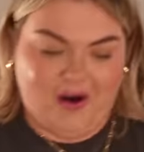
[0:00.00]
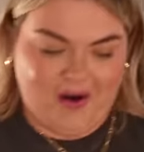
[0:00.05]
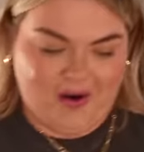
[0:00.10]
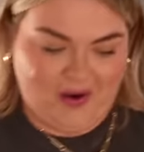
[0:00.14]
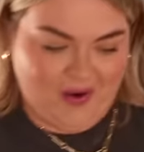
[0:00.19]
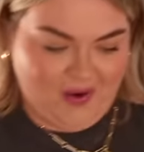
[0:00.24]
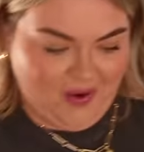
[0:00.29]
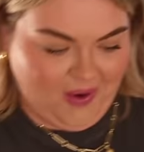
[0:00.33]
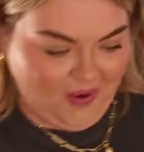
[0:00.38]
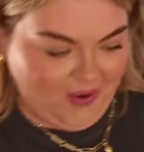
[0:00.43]

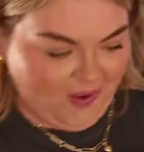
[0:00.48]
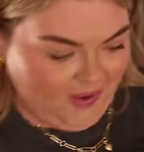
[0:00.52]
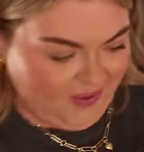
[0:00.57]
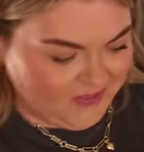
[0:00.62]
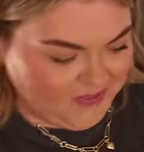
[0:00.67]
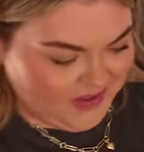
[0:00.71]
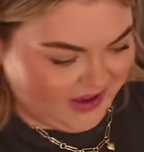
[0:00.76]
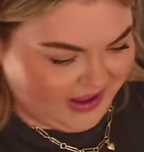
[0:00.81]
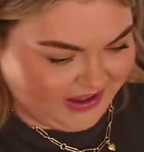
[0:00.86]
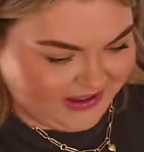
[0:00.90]

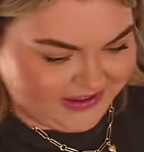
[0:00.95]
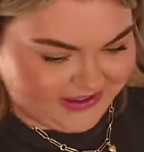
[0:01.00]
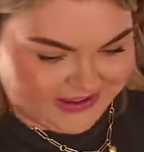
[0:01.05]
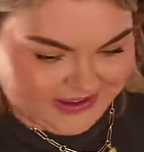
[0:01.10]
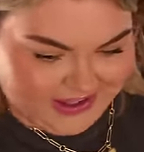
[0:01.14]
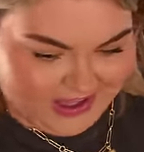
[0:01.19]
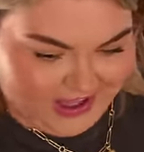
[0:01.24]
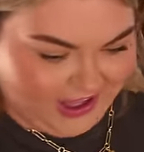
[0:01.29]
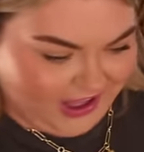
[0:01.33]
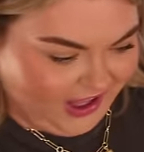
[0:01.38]
Oh my
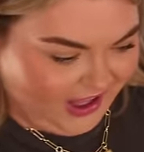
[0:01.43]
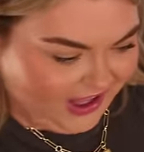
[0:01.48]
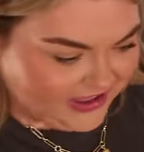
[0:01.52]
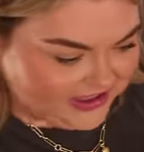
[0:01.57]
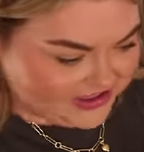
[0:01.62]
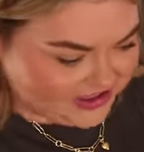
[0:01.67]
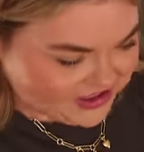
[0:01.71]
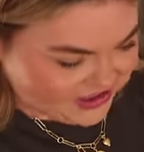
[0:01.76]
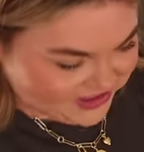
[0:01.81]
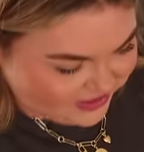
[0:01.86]

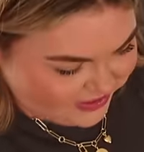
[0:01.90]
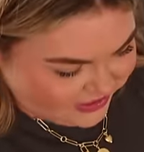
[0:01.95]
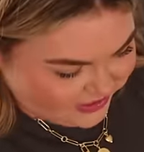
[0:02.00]
gosh.